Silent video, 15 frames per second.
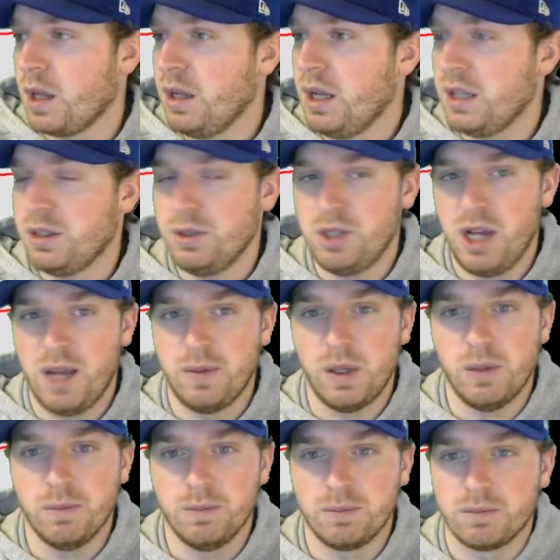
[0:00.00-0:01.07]
Not too
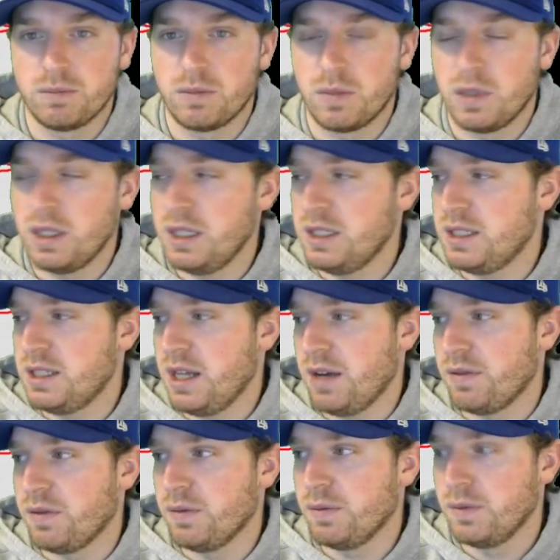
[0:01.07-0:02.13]
shabby. Easy
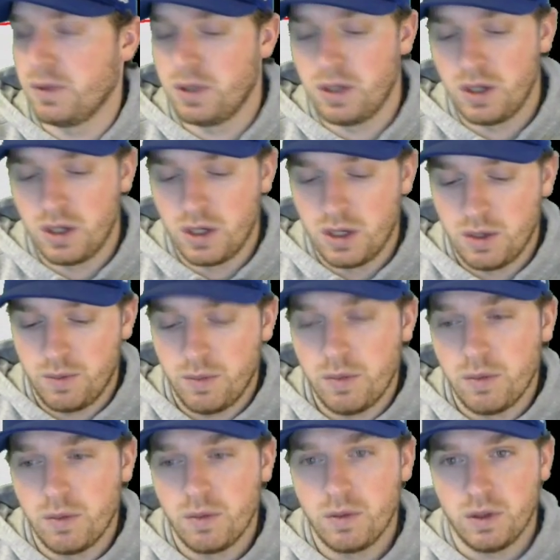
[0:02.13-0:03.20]
stuff.
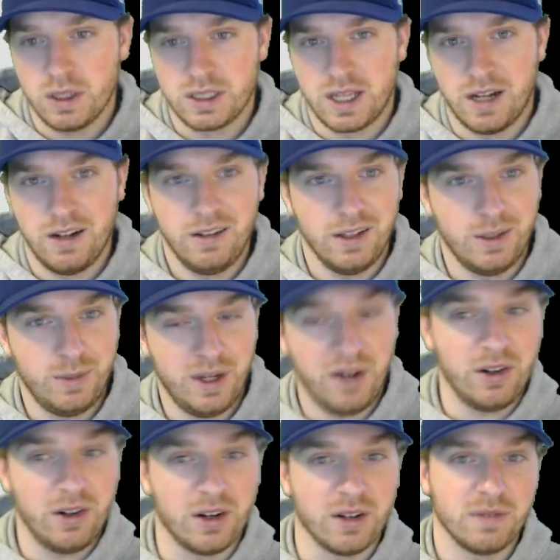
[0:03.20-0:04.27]
Let's get a little bit
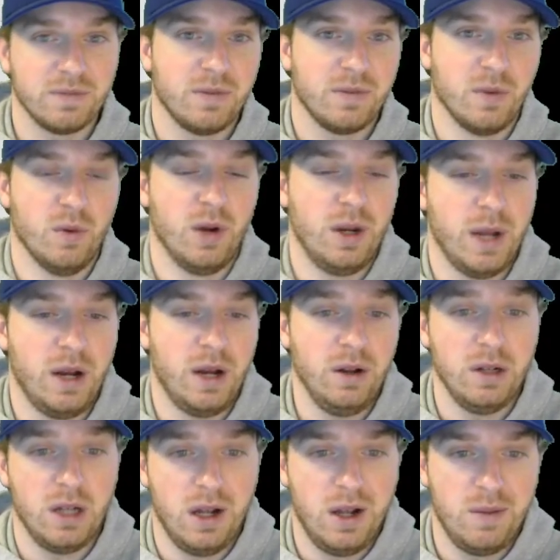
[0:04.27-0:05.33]
harder. What
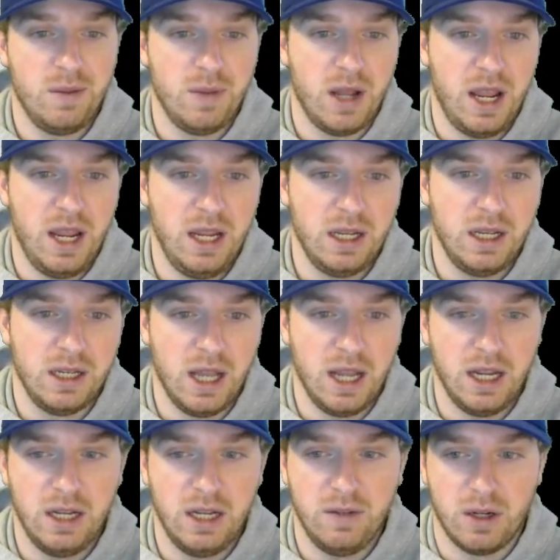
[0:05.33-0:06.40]
about a
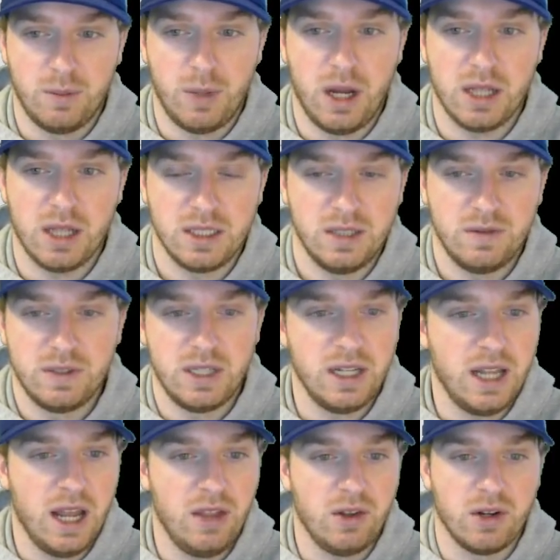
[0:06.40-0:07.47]
negative and a positive
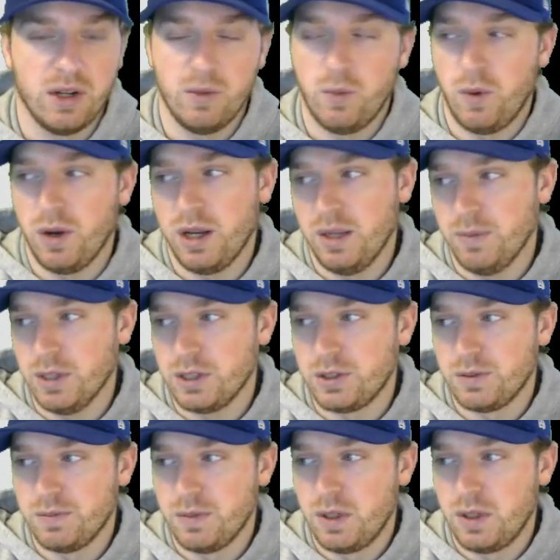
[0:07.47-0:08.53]
together in one image?